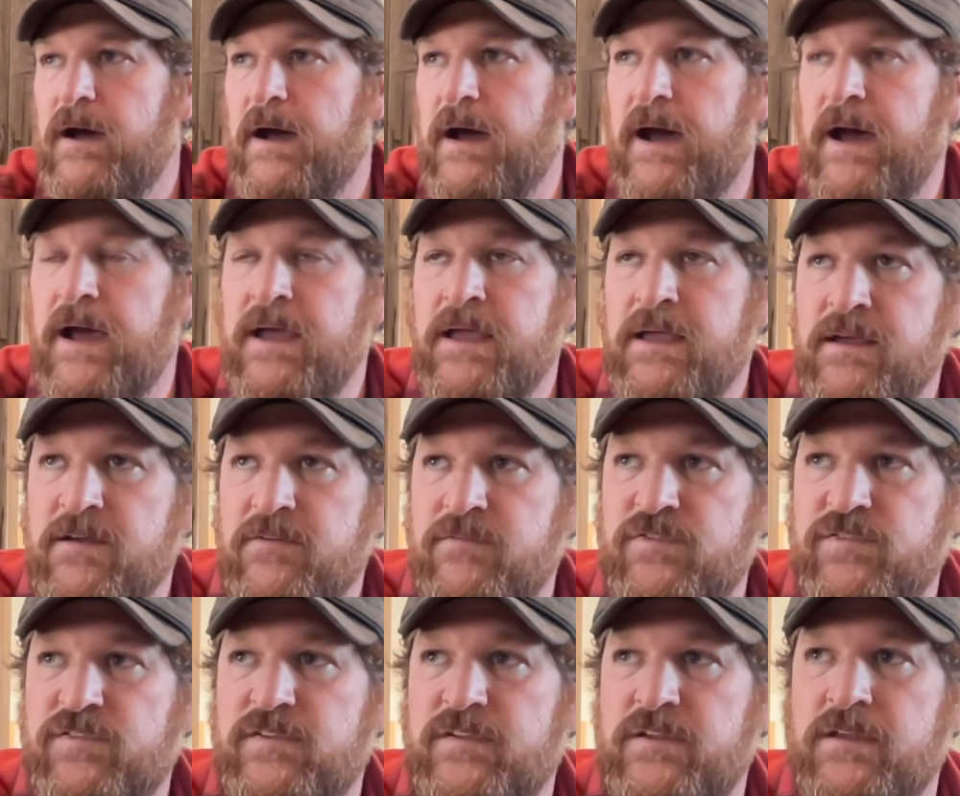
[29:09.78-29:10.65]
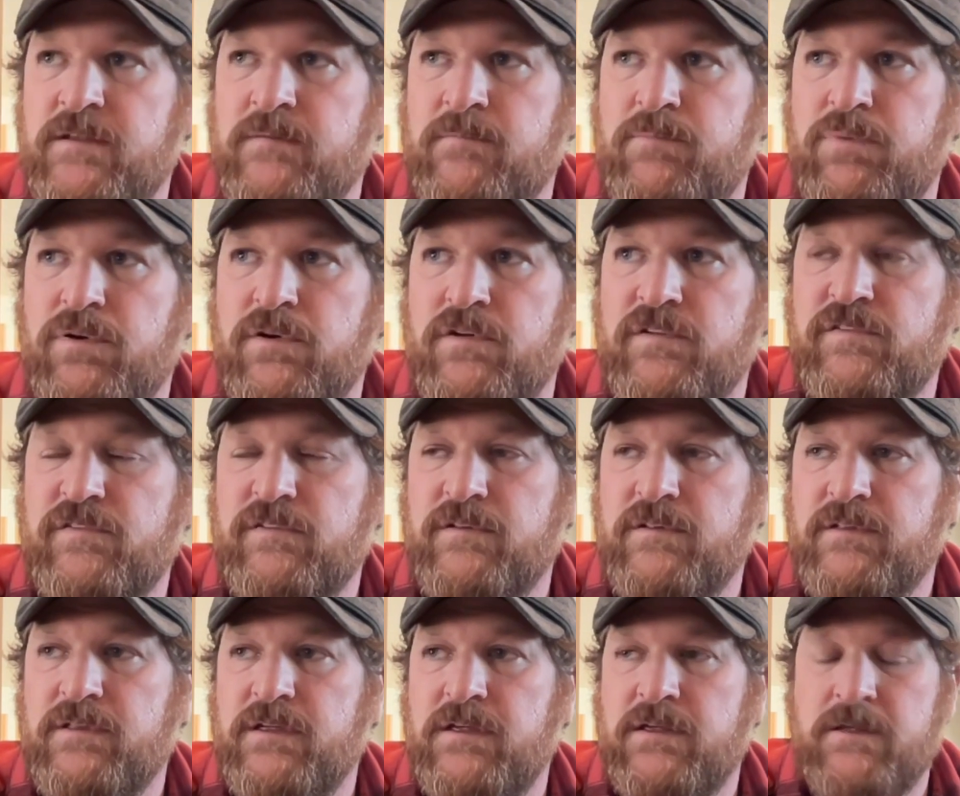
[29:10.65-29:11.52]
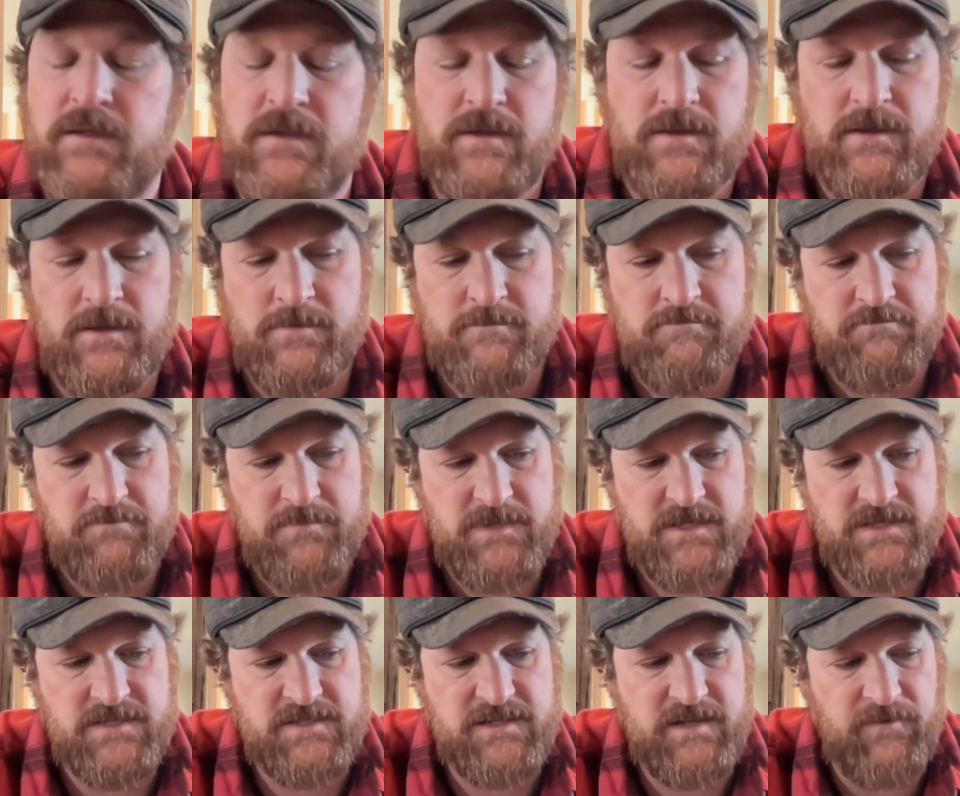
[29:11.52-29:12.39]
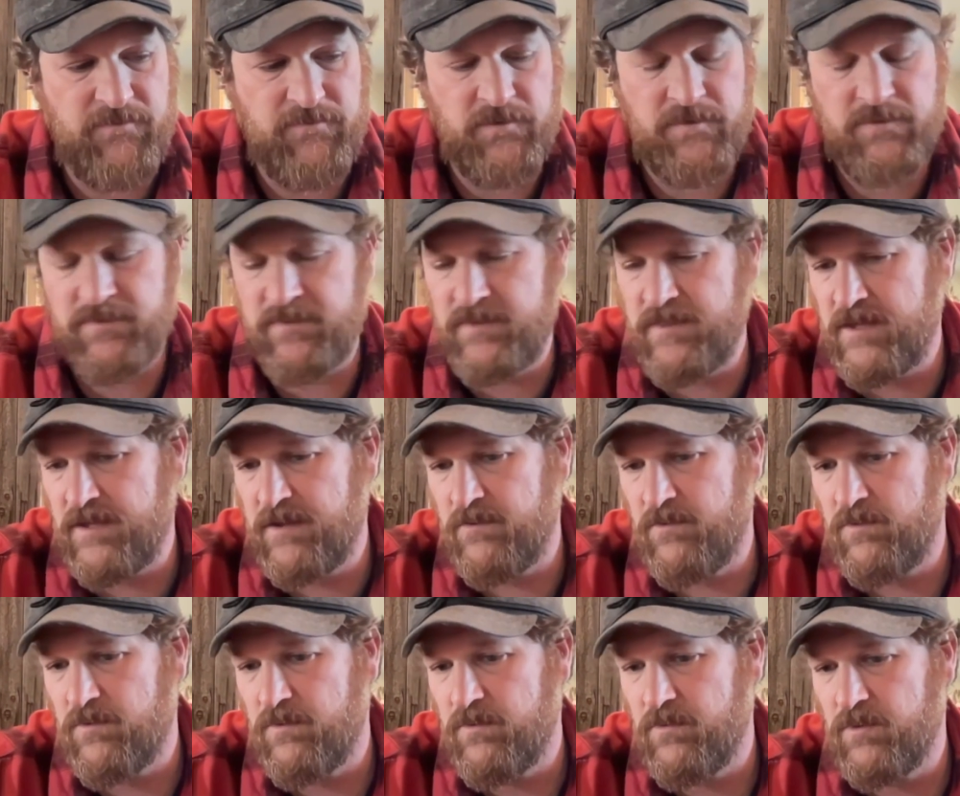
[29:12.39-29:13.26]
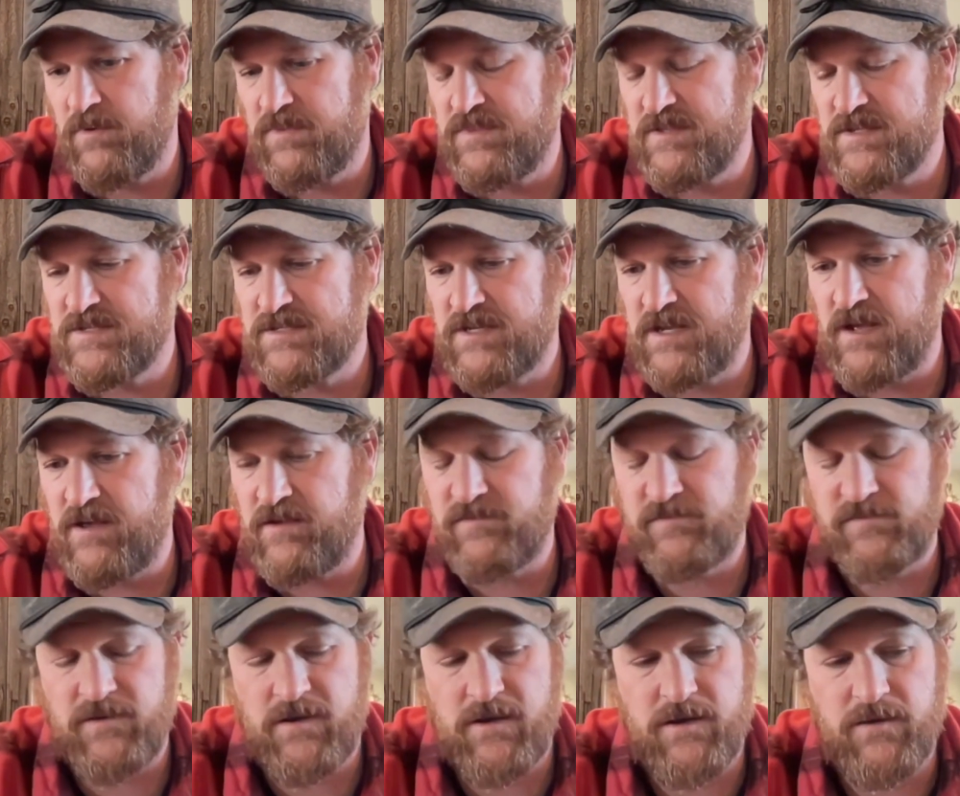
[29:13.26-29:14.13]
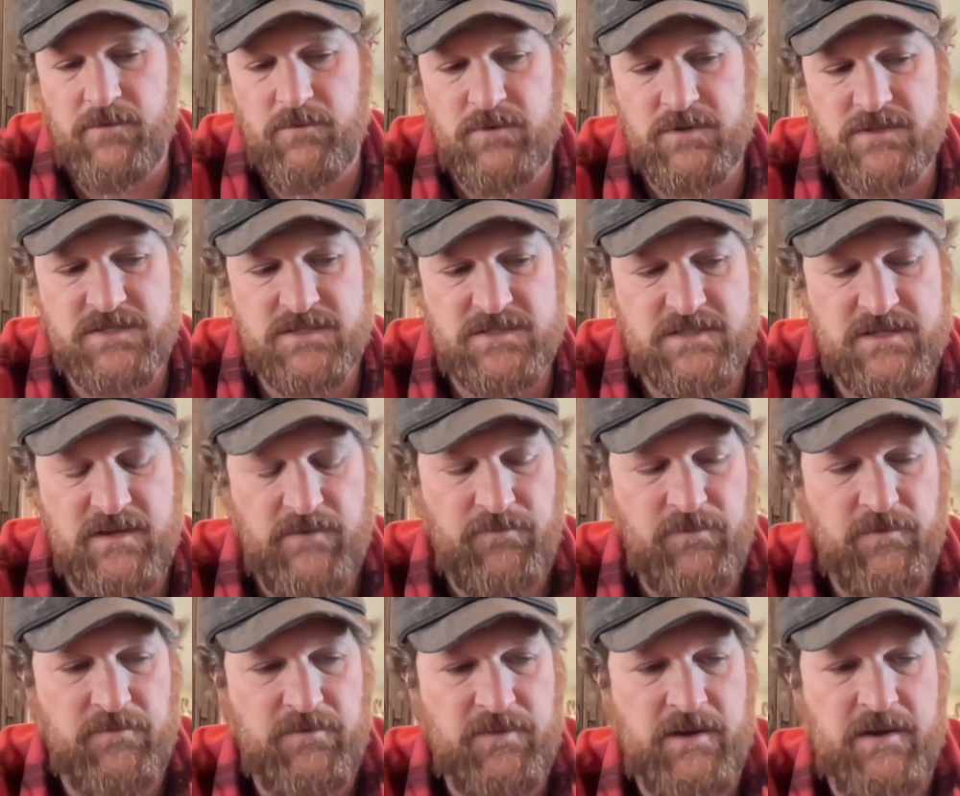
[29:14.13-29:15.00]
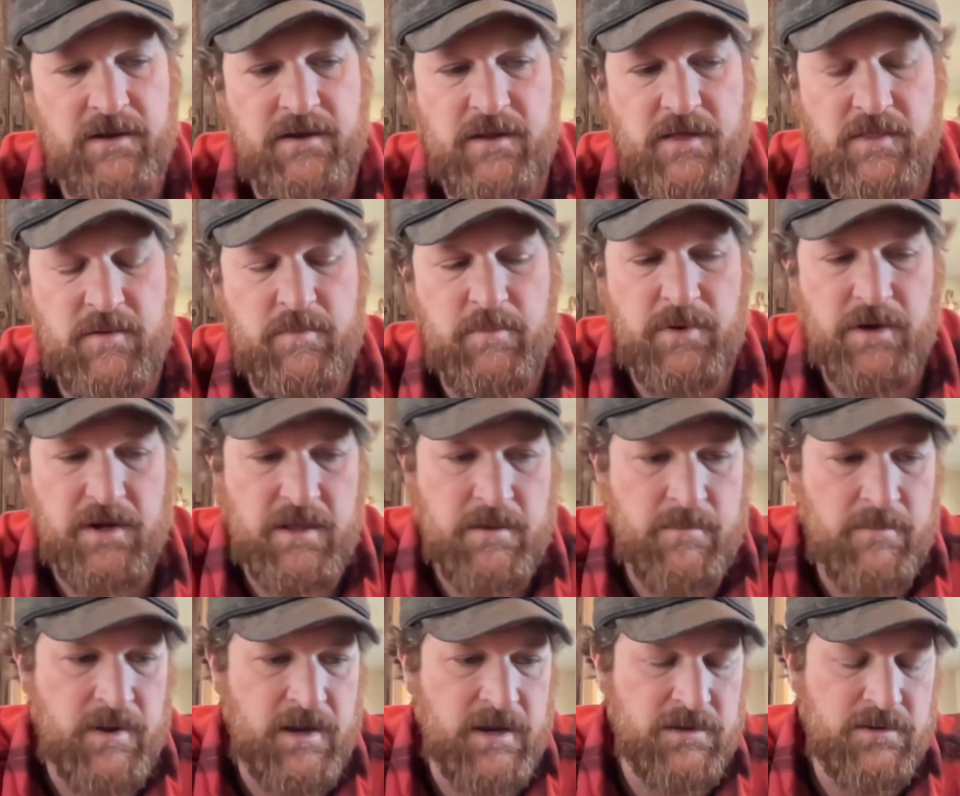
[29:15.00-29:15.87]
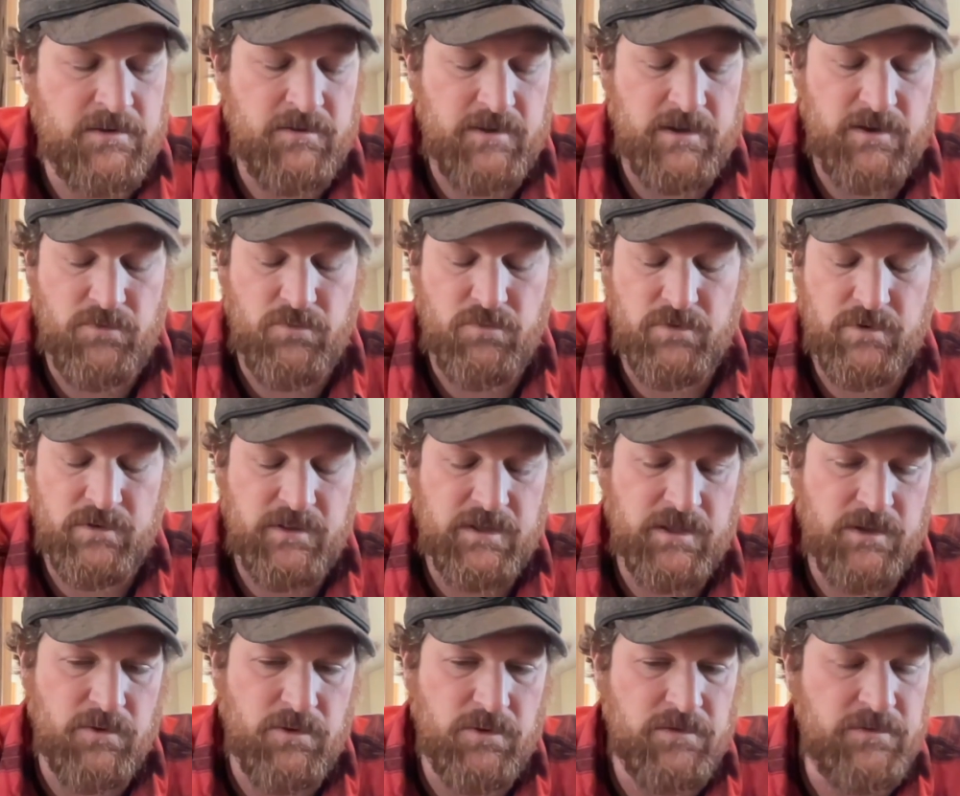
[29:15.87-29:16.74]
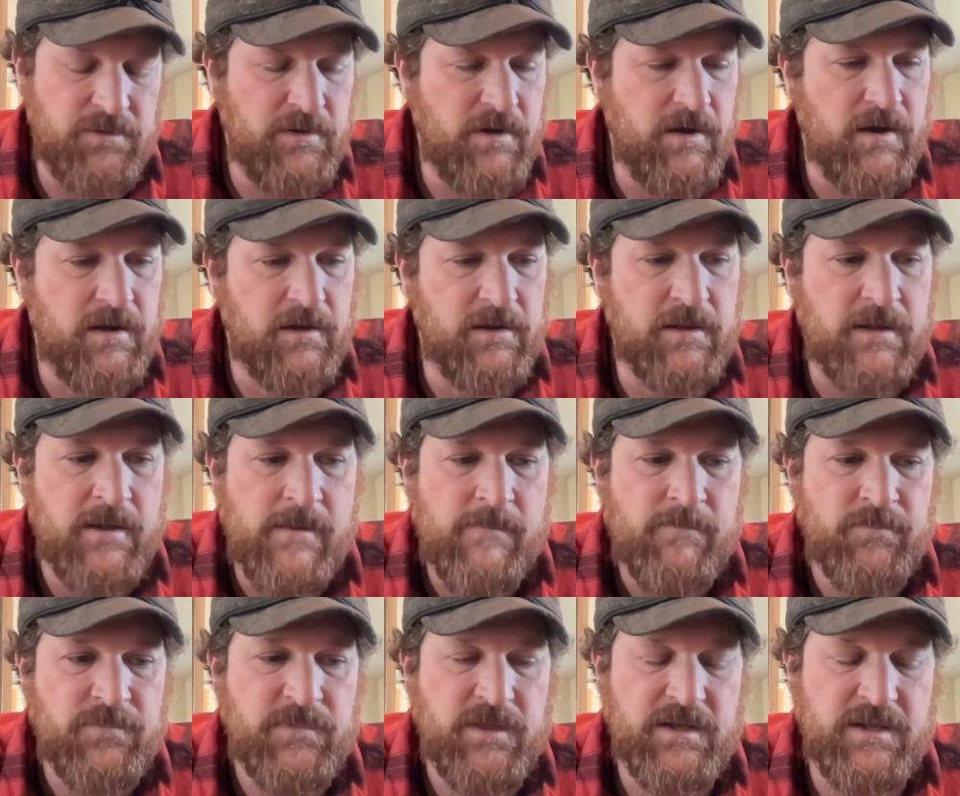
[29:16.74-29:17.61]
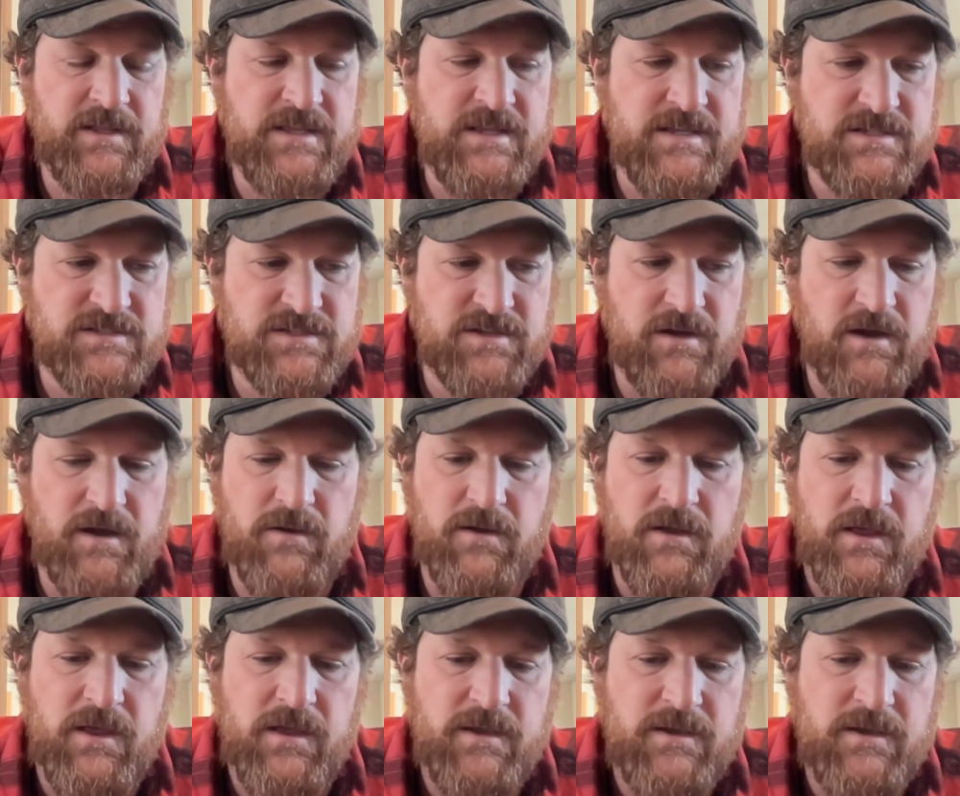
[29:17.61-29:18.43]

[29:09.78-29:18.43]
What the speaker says: I have seen personally is different than what this gal saw, which is different than another buddy of mine who had a really old dog that he saw.